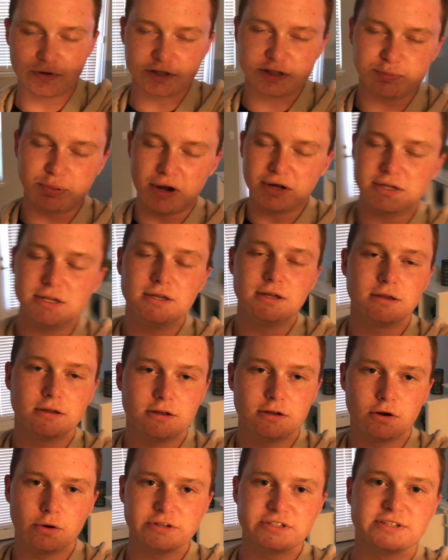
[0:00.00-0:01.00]
feeling spunky, you
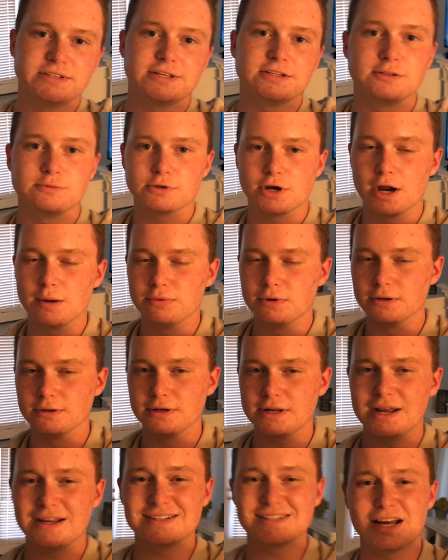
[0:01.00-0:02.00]
can always hit that subscribe
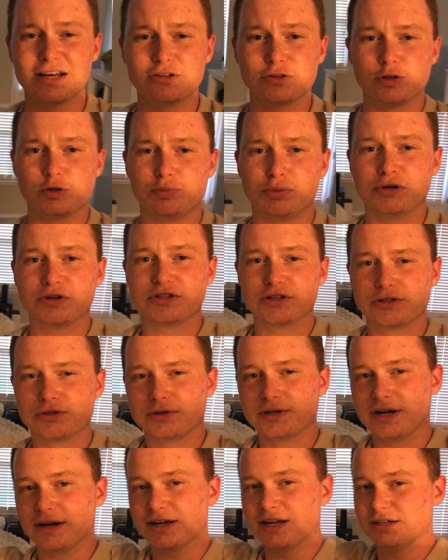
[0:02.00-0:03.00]
button. And guys, this is your boy
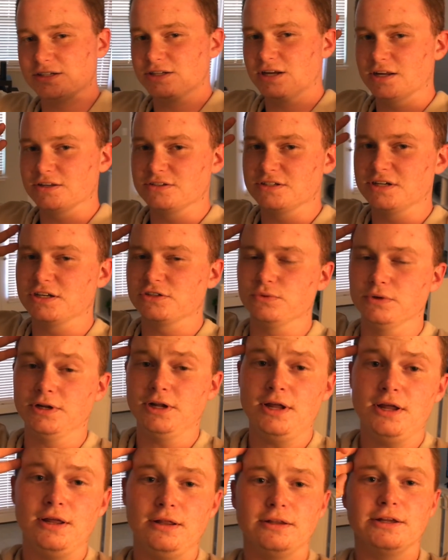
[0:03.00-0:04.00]
Central, and I'll catch you guys on the next one.
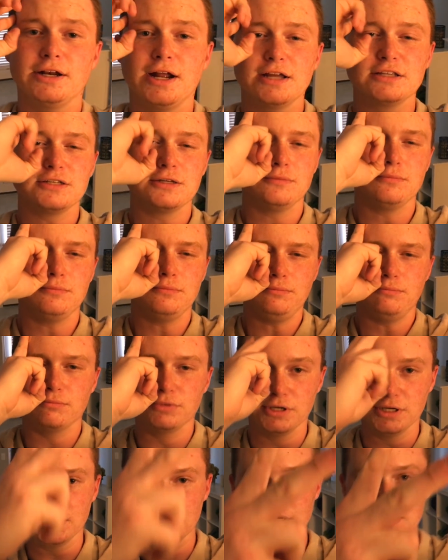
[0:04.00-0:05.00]
Later, guys.
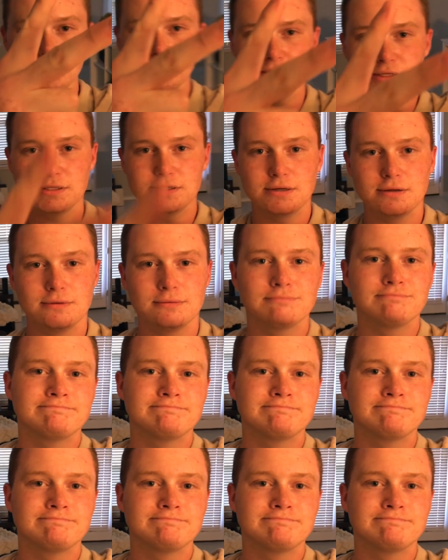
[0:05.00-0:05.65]
Peace.